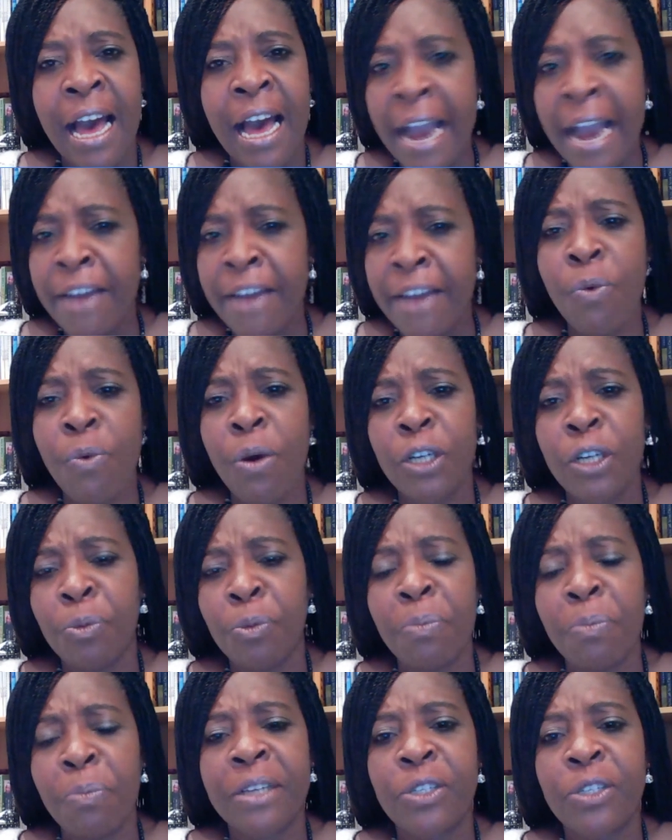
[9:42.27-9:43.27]
I don't want to
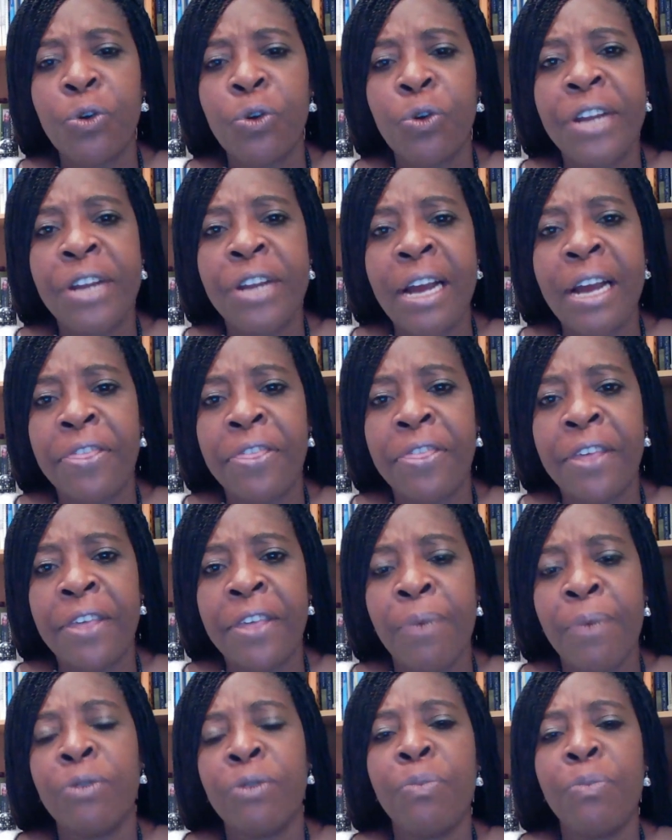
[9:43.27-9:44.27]
put my story out
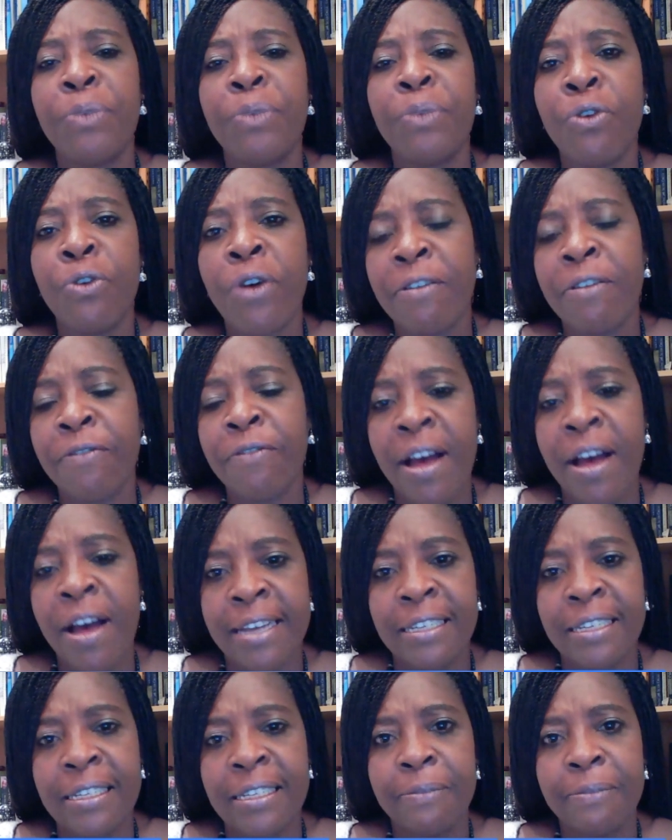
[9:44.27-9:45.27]
there? What would be your
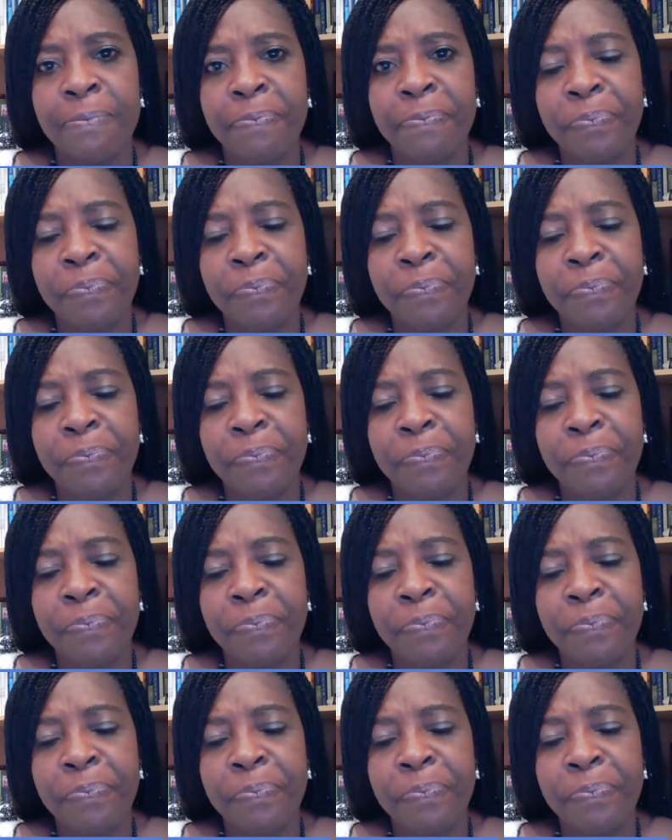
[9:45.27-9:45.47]
advice?